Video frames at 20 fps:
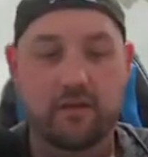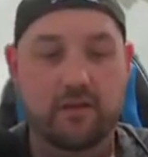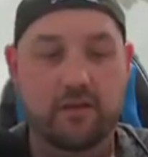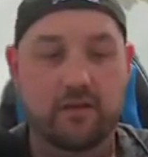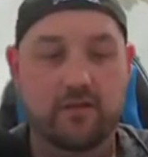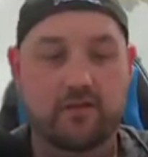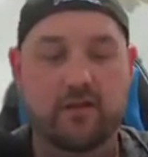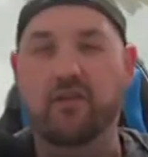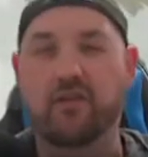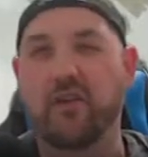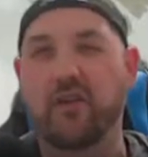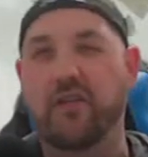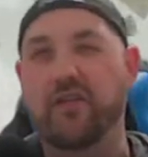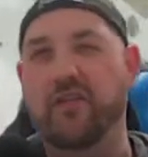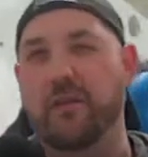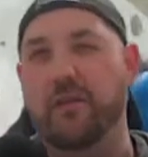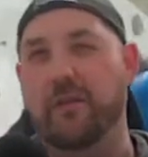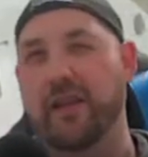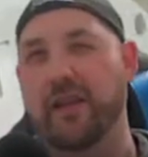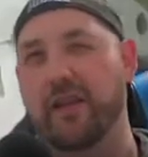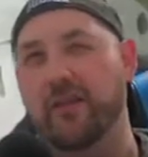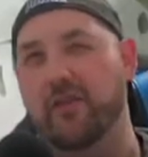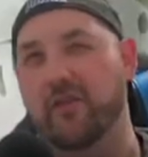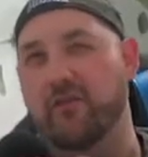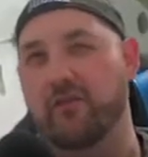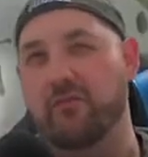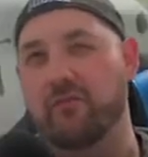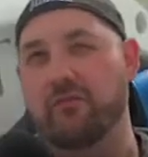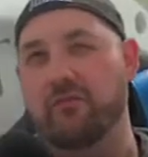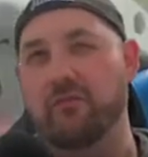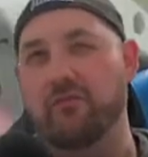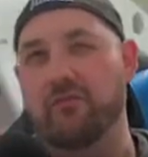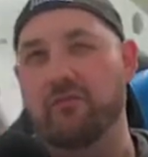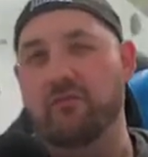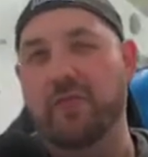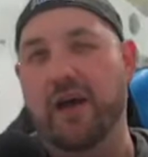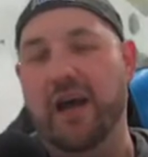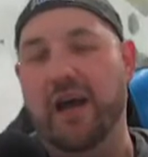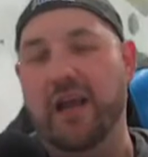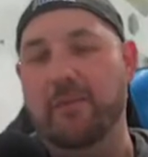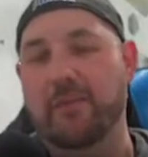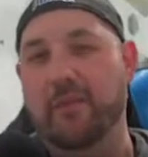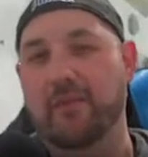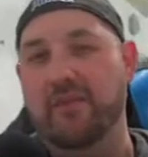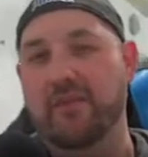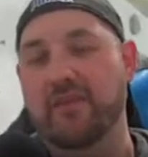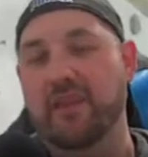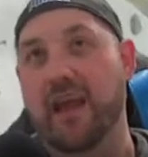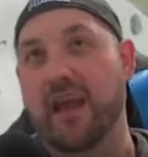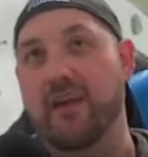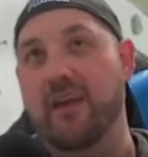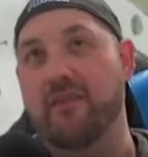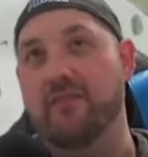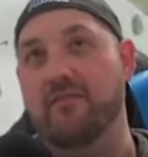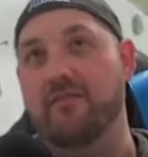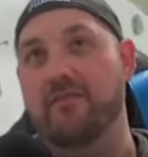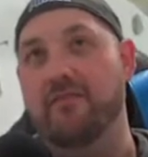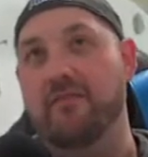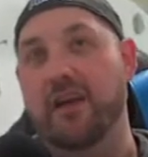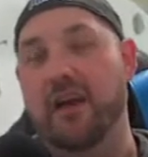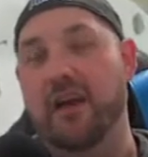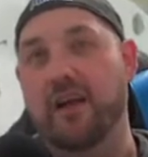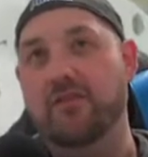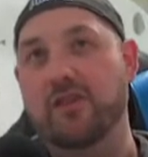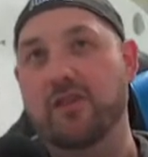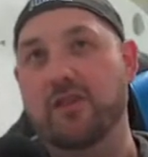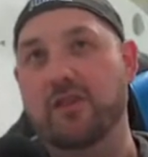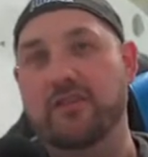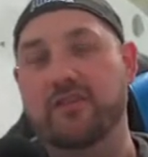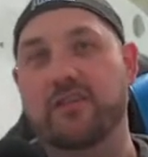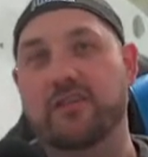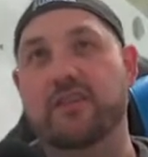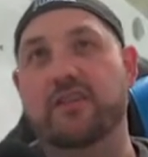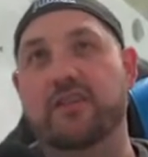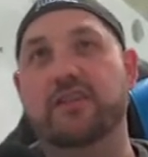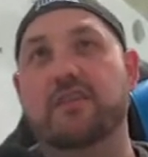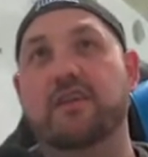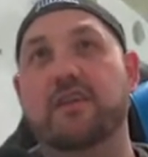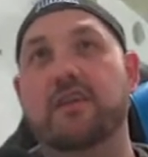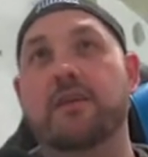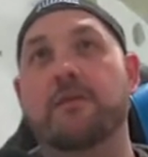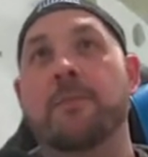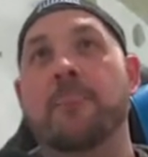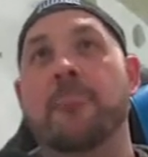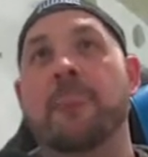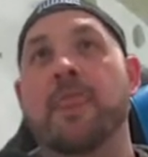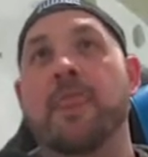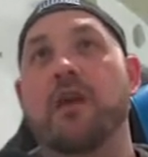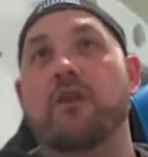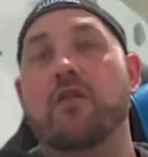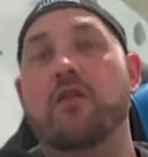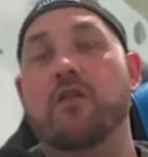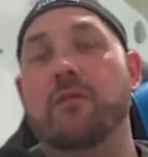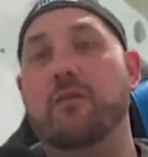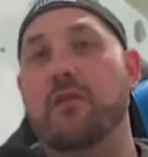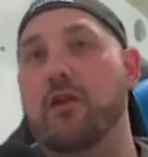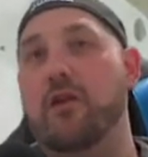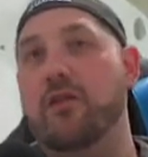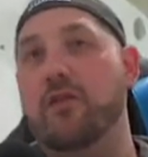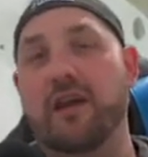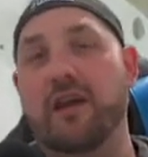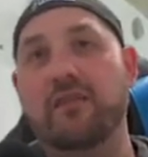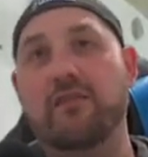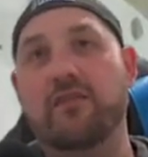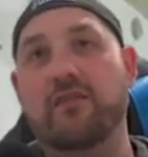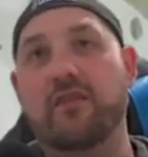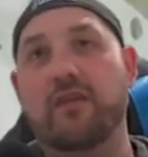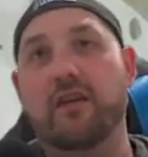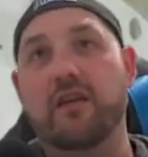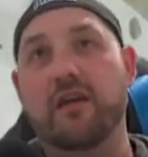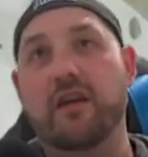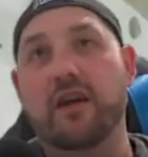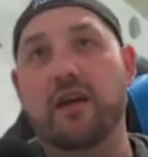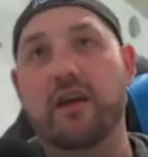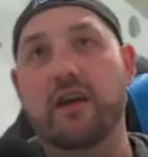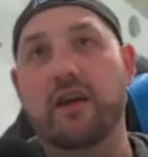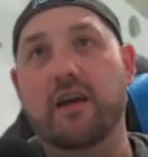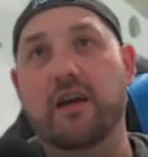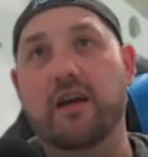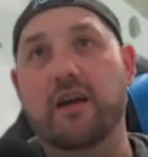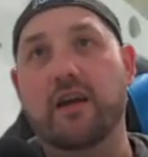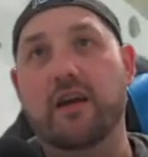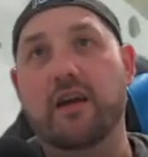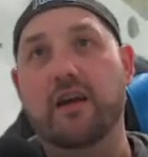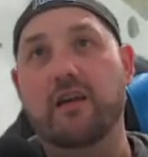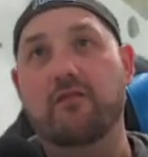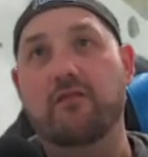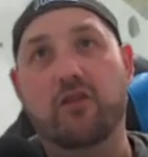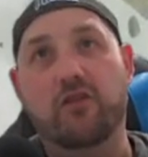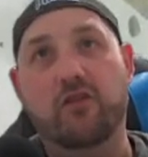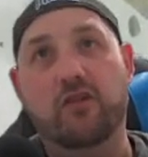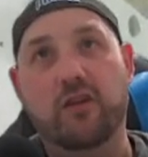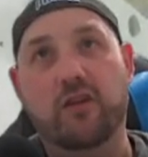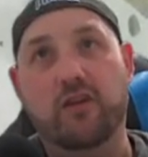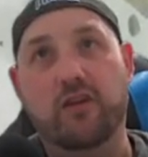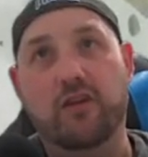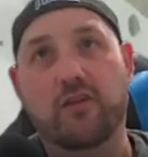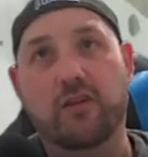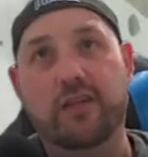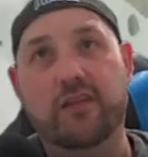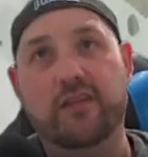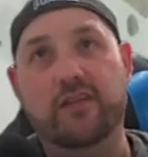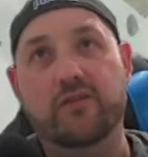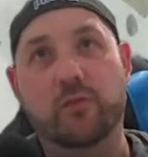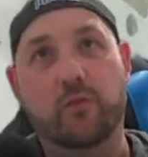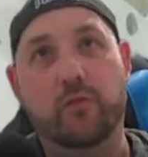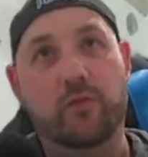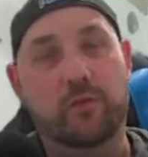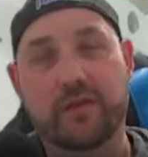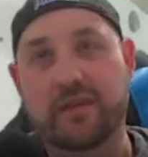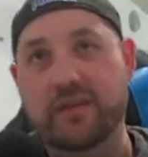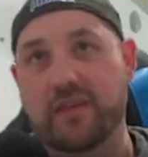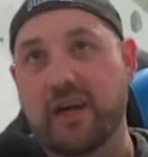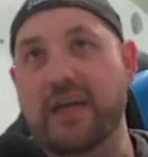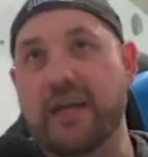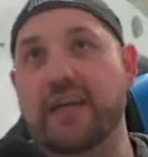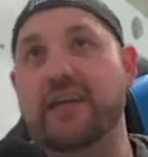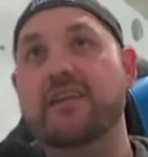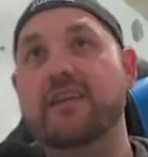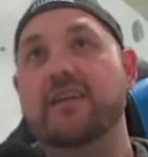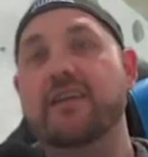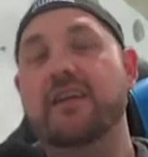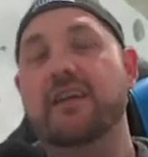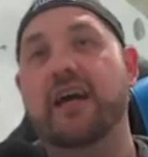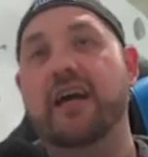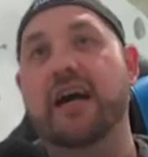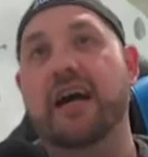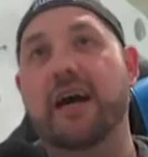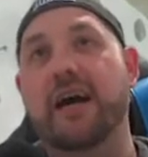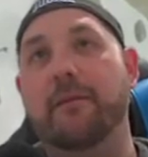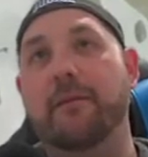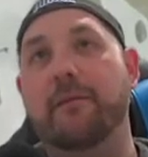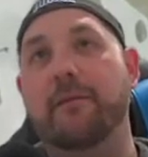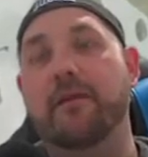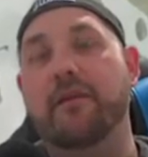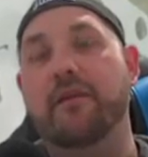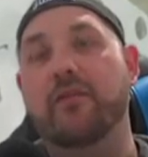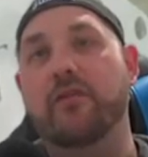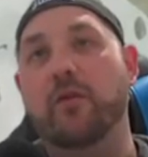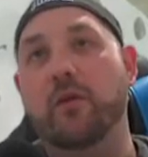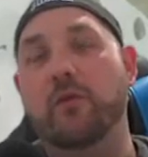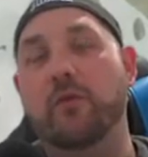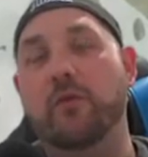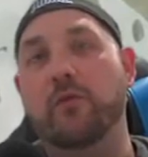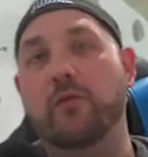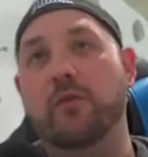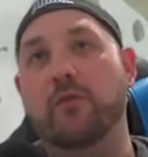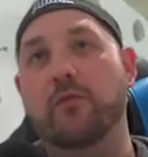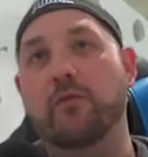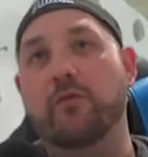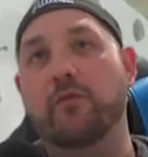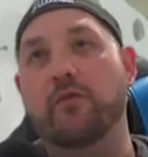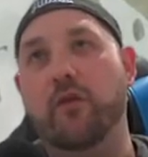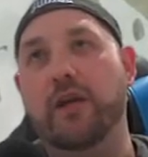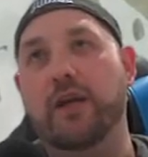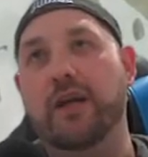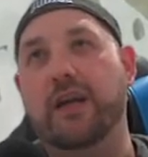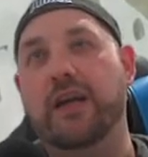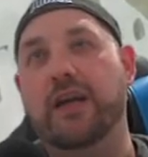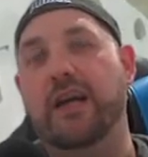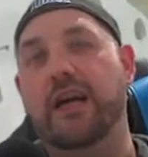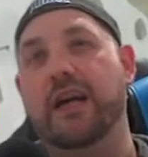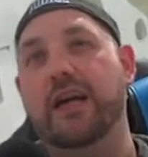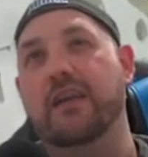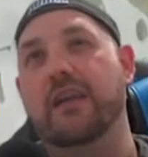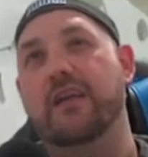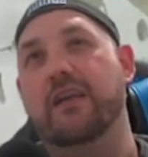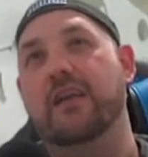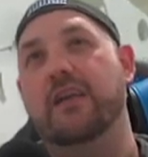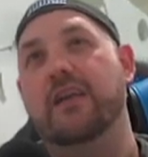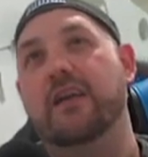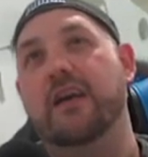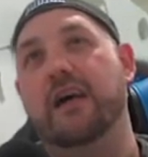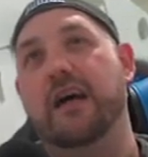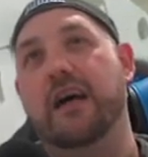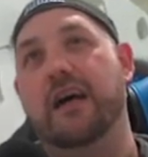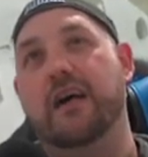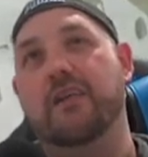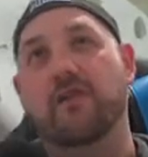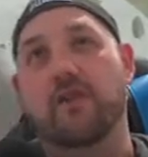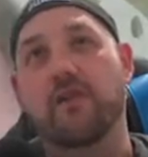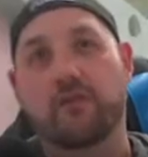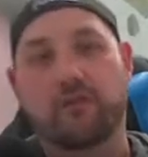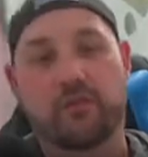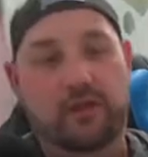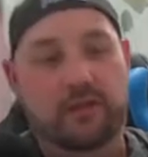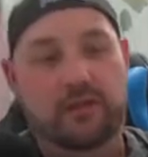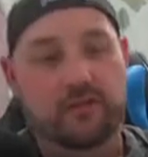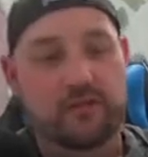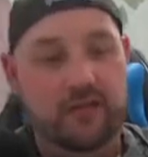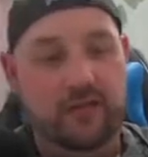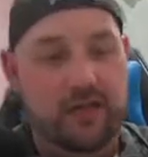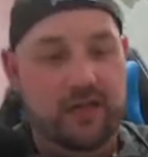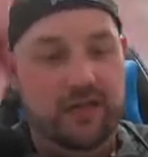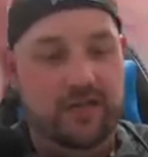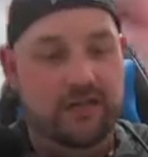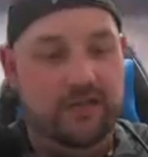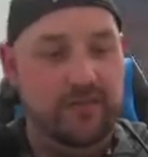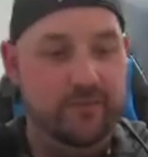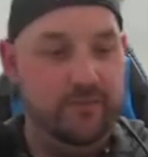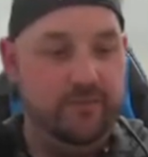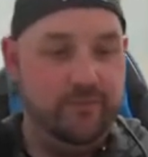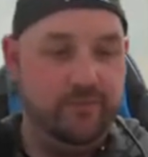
So you've got some of those party members that have uh, treasure synergies. Grim Horror Specs, uh, non-token creatures will be dying. Um, so we will be drawing a card. Uh, so really, really nice.